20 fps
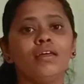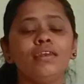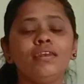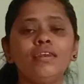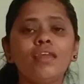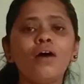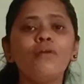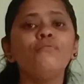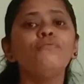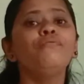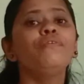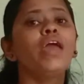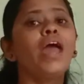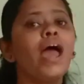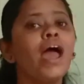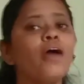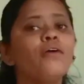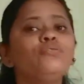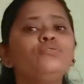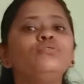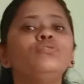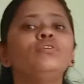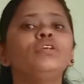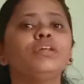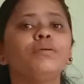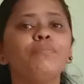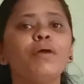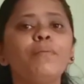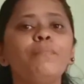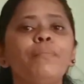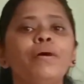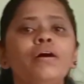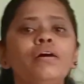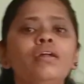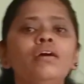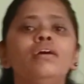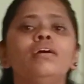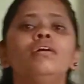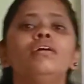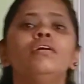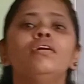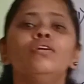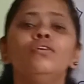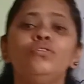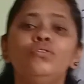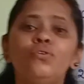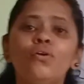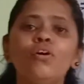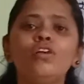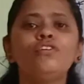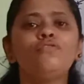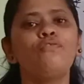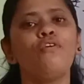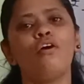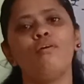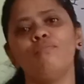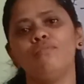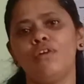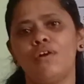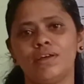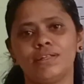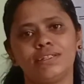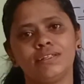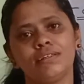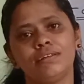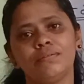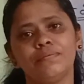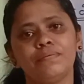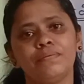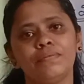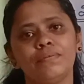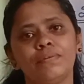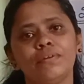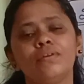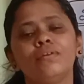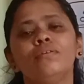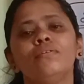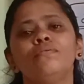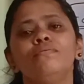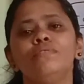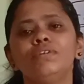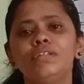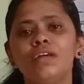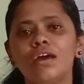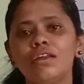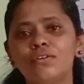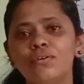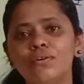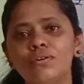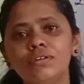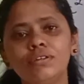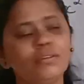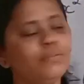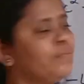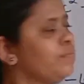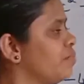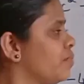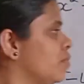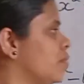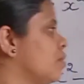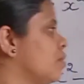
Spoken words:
Now we have to remember those formulas. Which are those?